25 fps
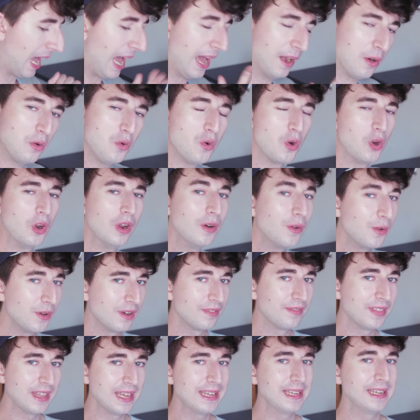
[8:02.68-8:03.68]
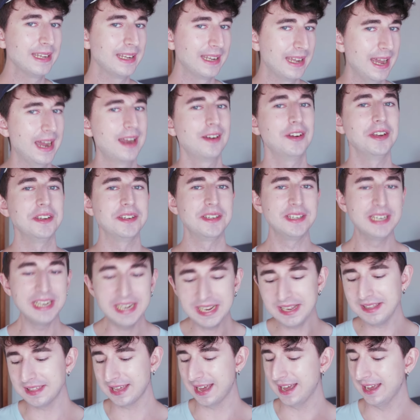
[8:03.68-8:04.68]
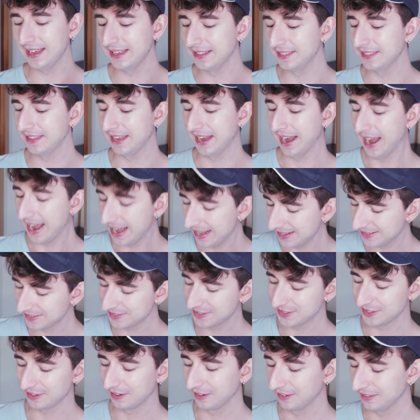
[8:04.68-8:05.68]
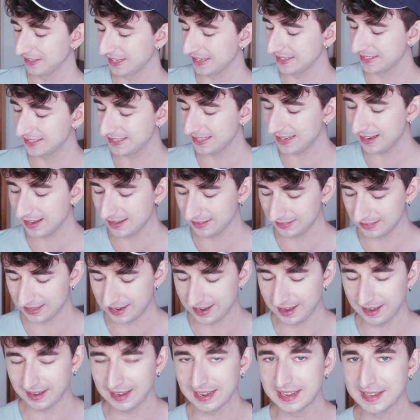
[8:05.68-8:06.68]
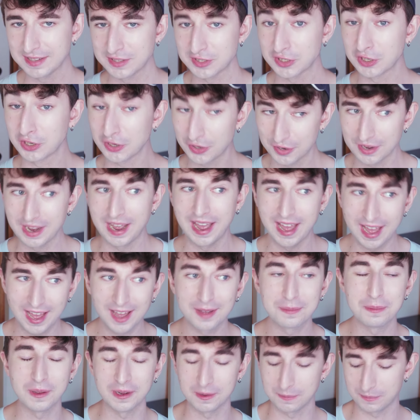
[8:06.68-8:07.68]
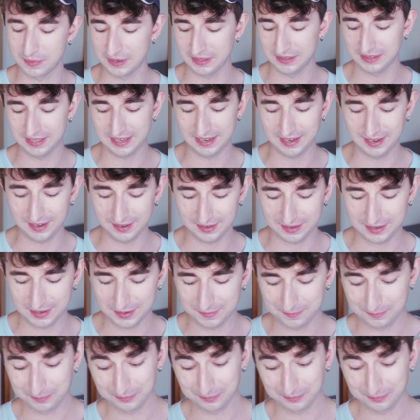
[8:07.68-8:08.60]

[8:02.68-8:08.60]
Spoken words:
I don't know if they can guarantee that in the answer. They say it like it's gonna happen, but like,